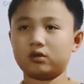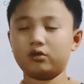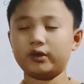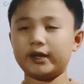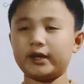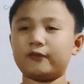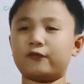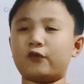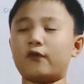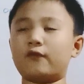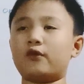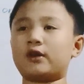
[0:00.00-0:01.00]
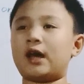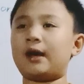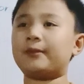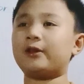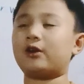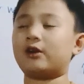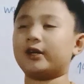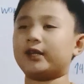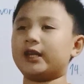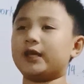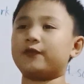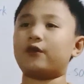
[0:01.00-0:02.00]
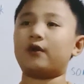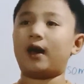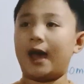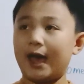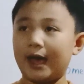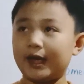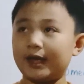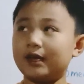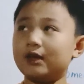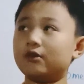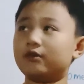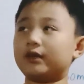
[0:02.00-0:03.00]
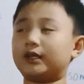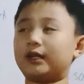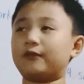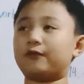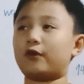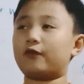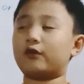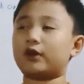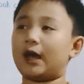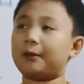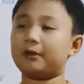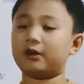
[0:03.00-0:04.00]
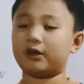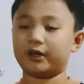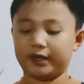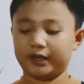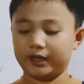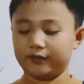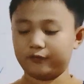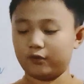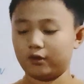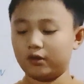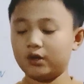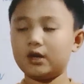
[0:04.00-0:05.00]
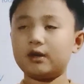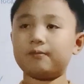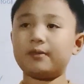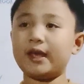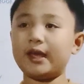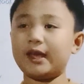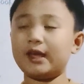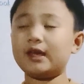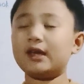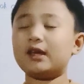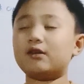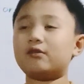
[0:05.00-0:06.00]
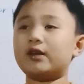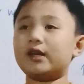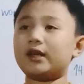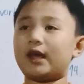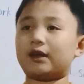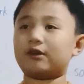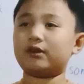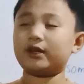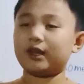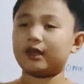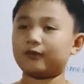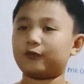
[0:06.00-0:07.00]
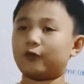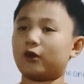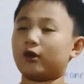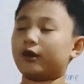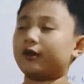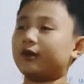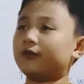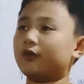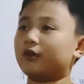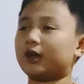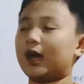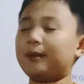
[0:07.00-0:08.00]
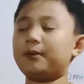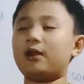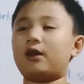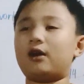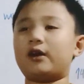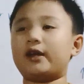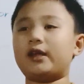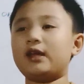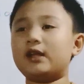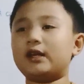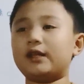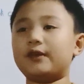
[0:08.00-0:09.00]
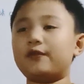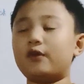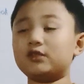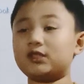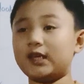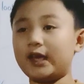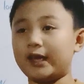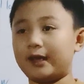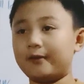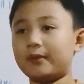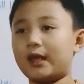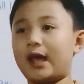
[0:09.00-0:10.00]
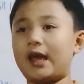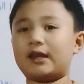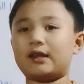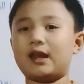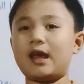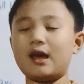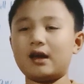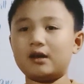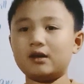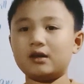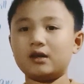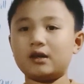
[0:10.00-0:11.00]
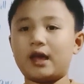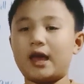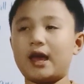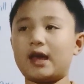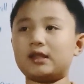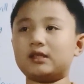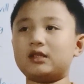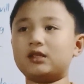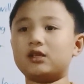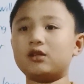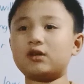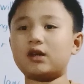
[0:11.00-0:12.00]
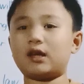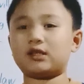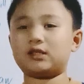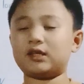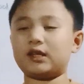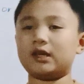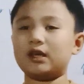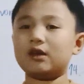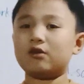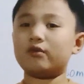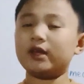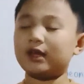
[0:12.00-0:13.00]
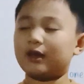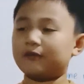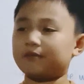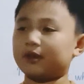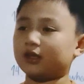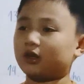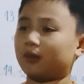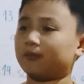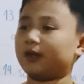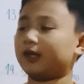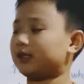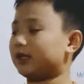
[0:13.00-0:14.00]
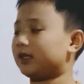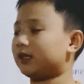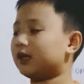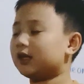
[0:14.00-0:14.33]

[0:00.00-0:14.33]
Reading for Vocabulary Level A, Reading for Vocabulary Level B, and Reading for Vocabulary Level C. And you can see we have been completing